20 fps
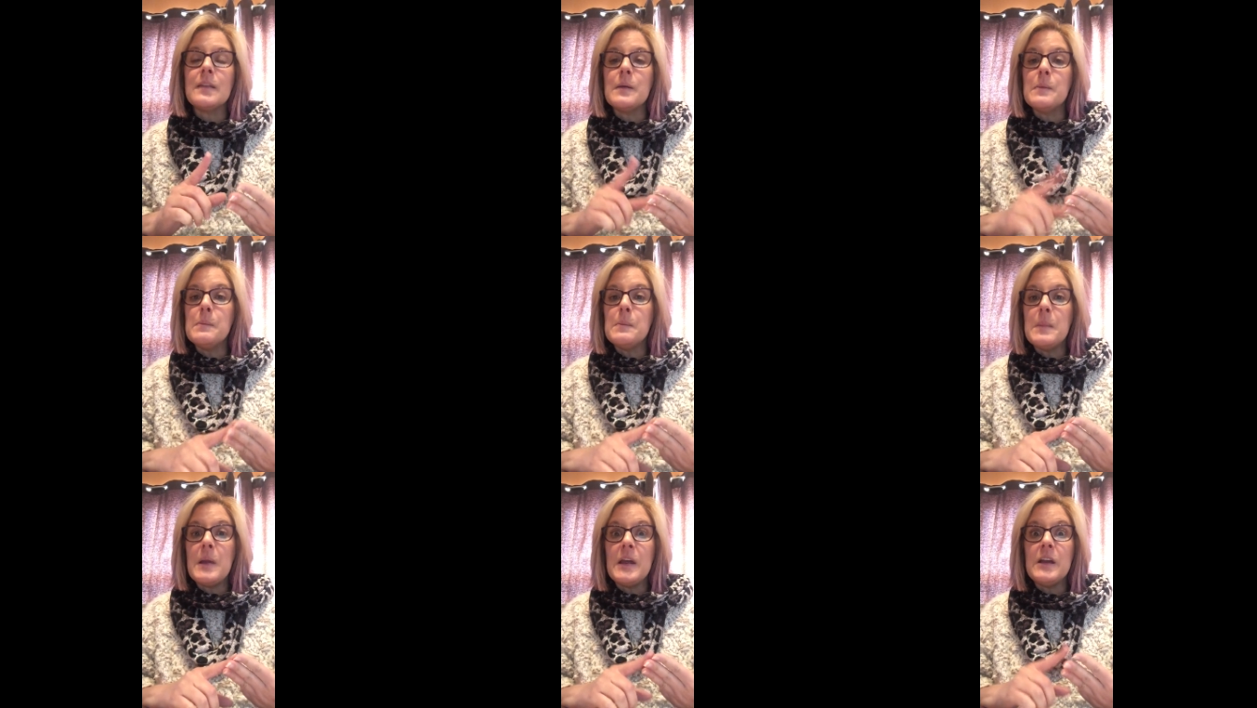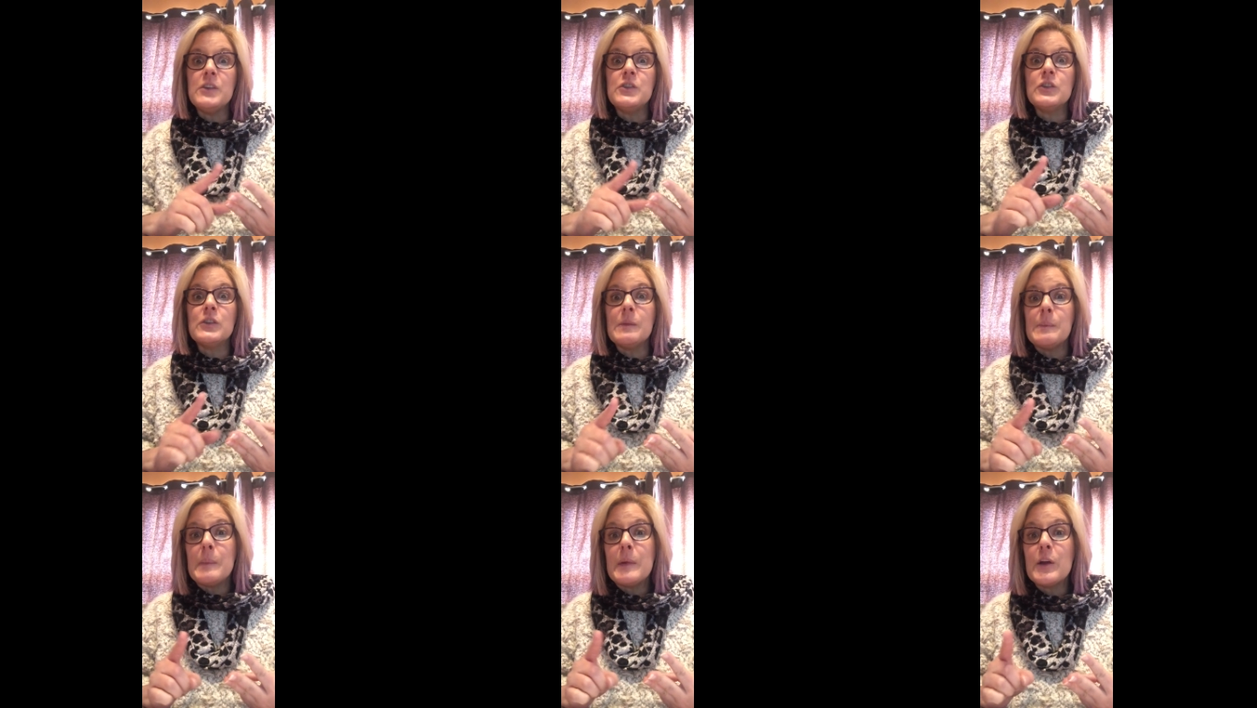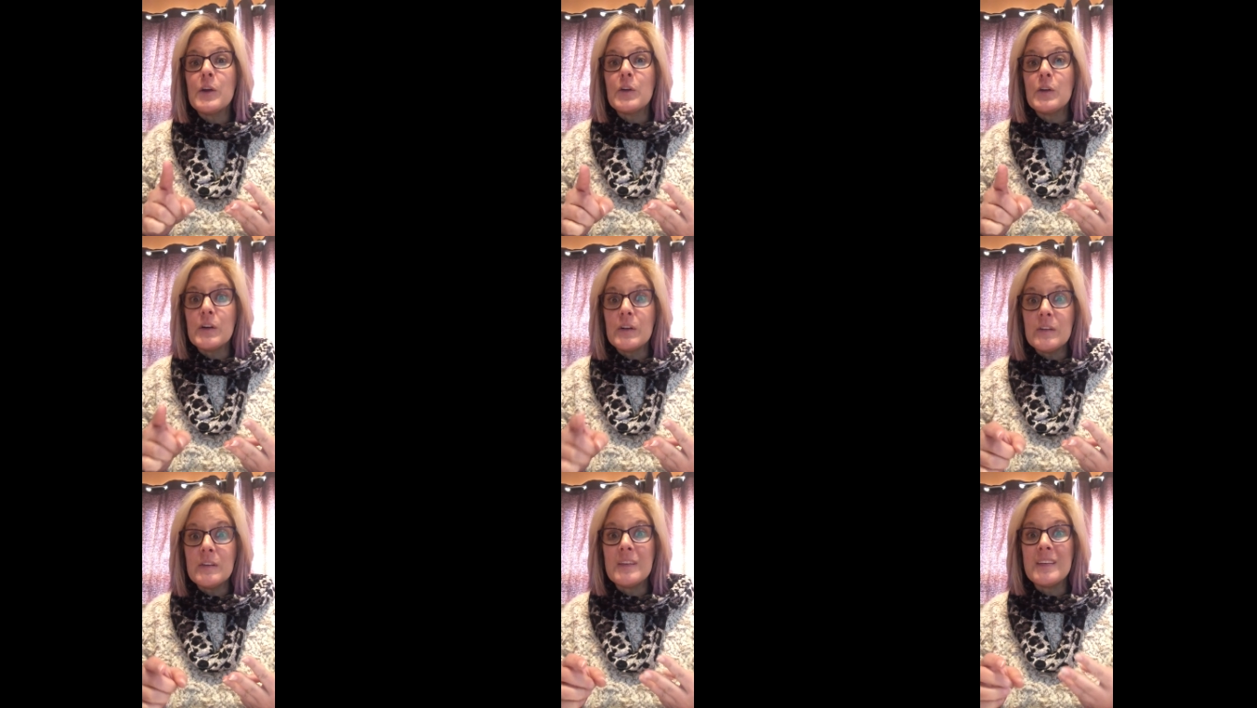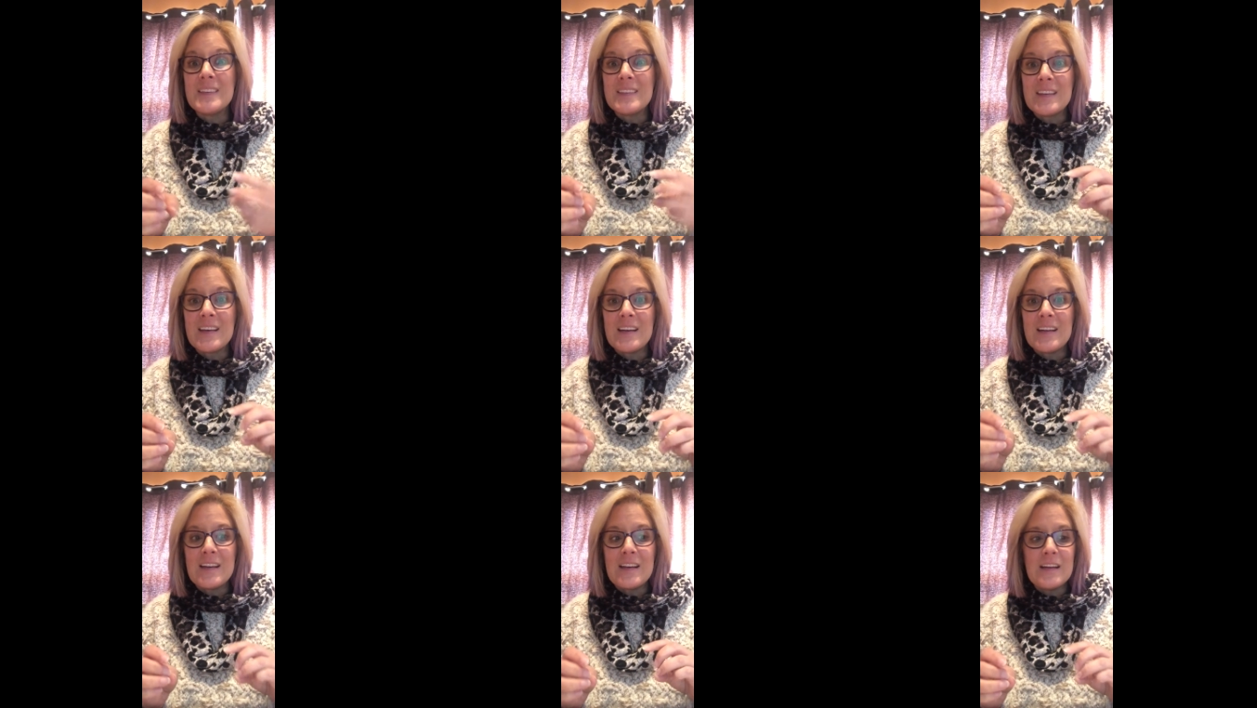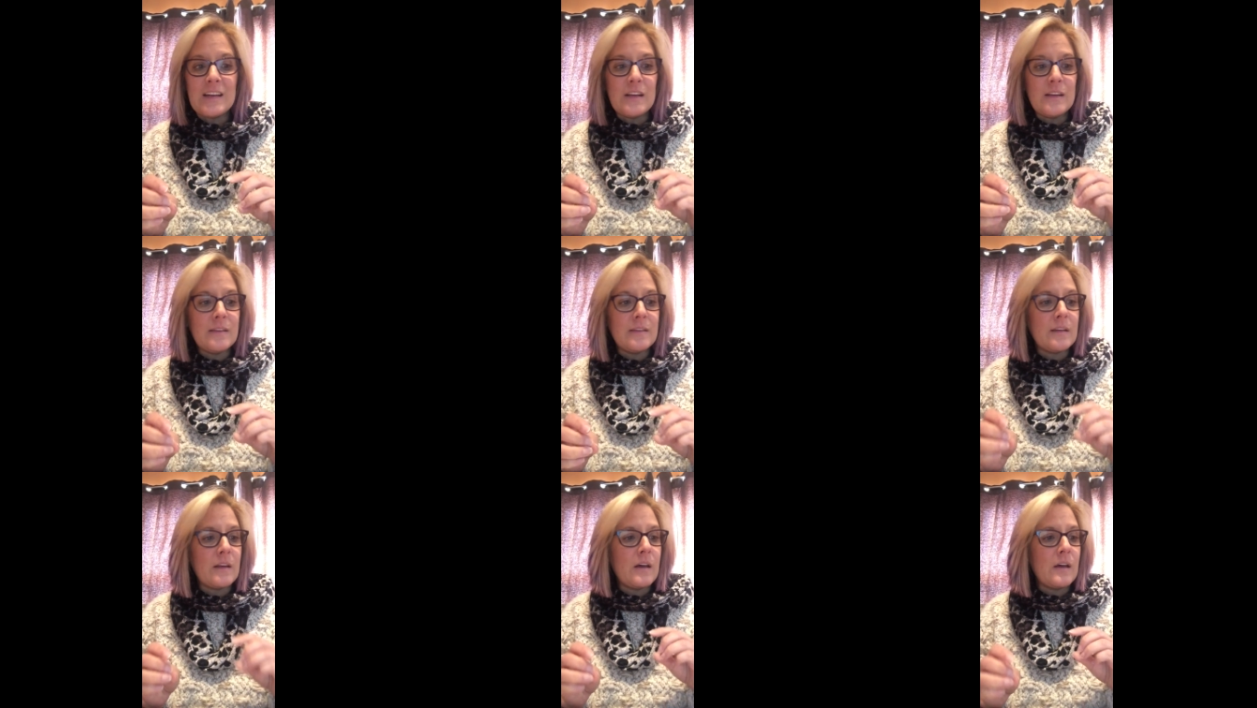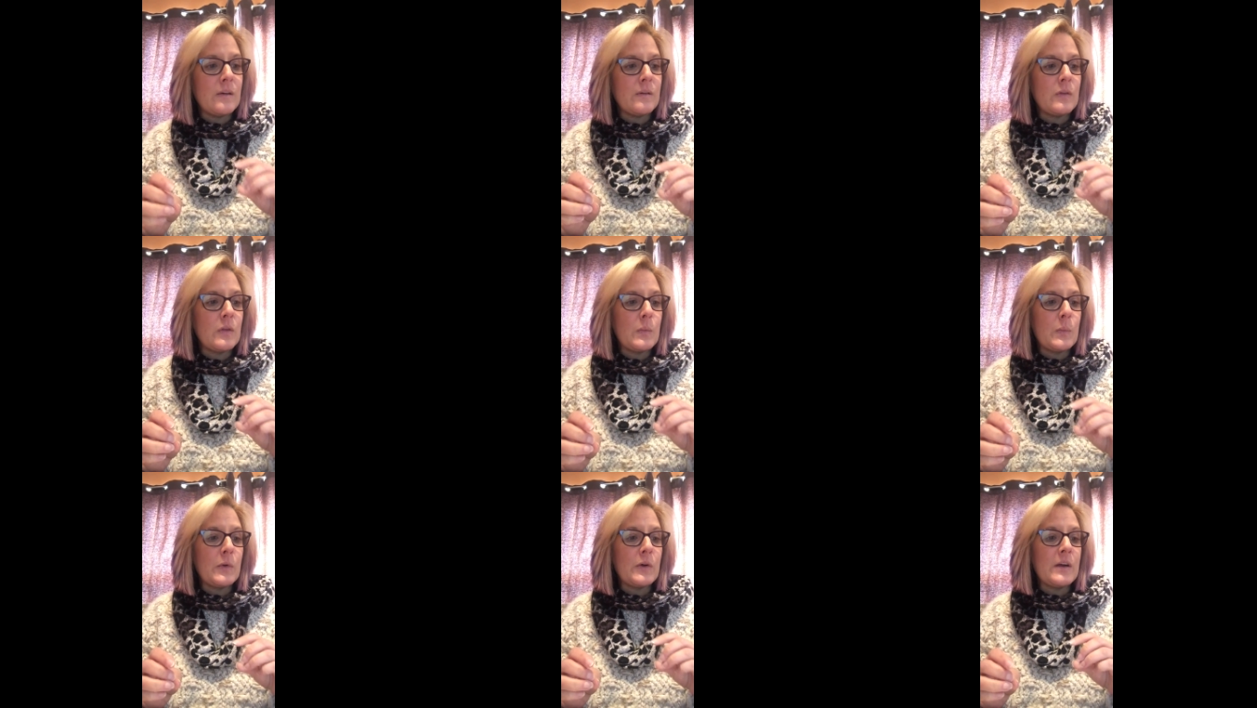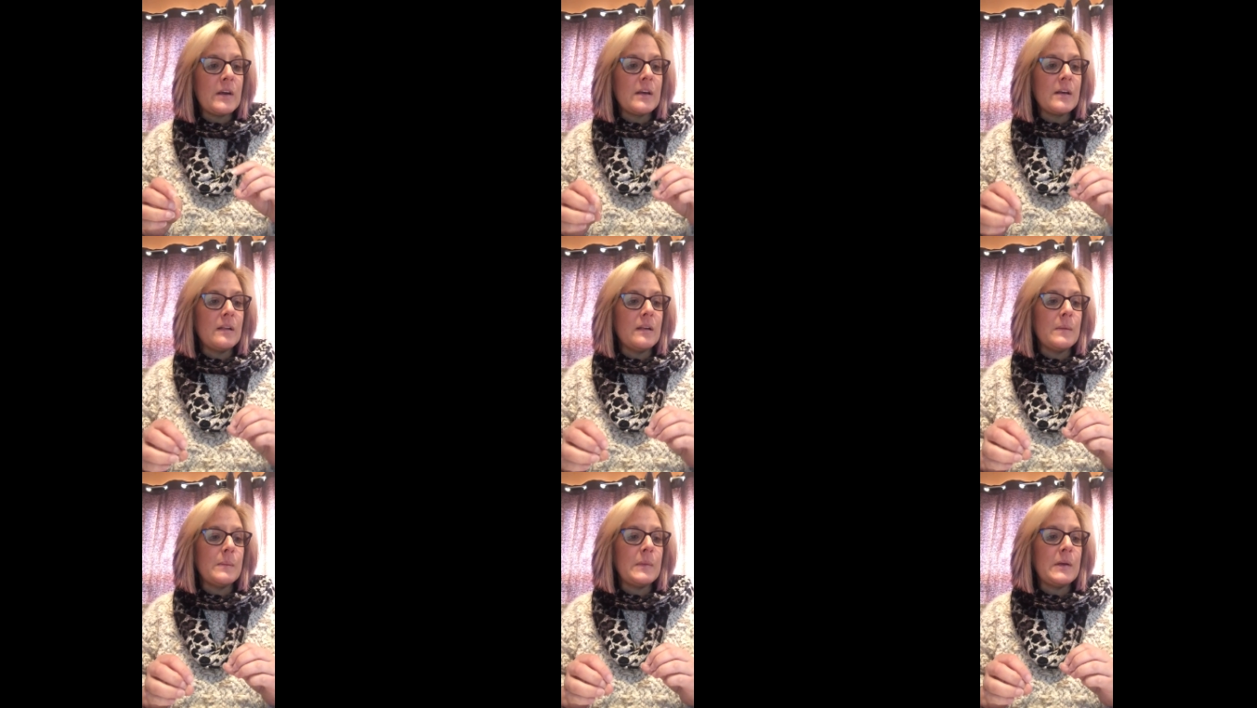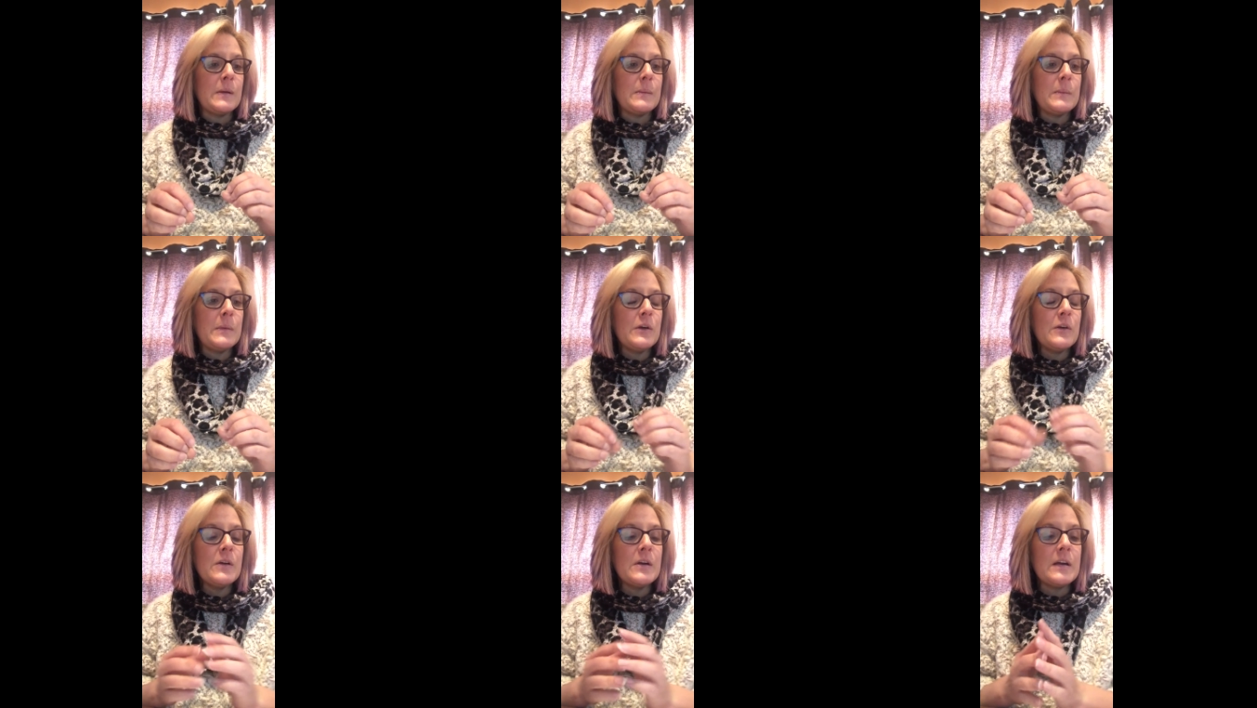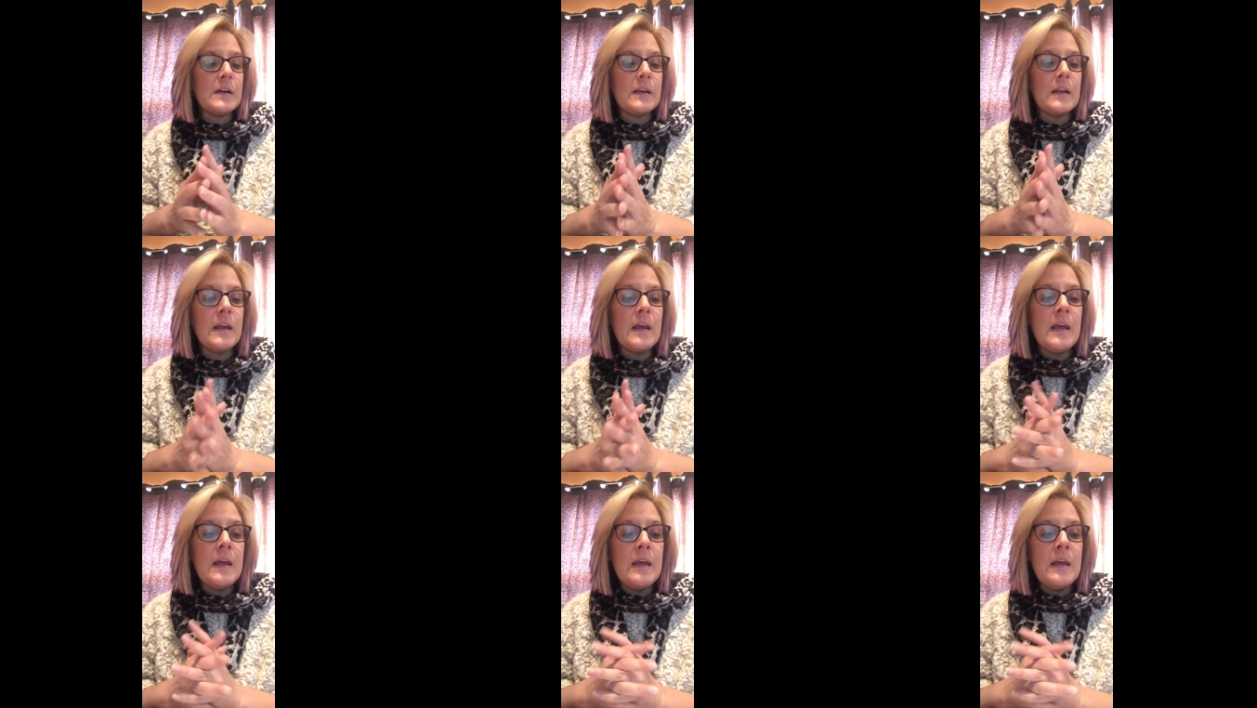the major imperial societies of the pre-Columbian period.